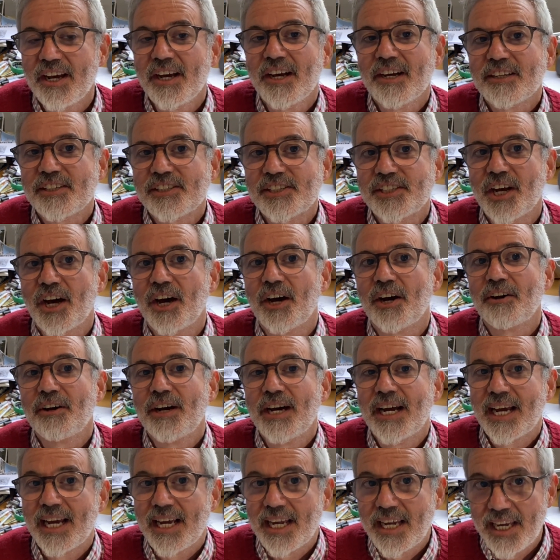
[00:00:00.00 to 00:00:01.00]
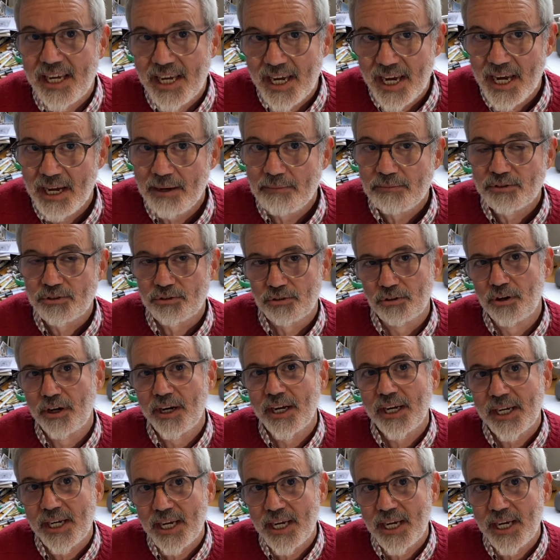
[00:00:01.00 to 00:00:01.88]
So keep drawing,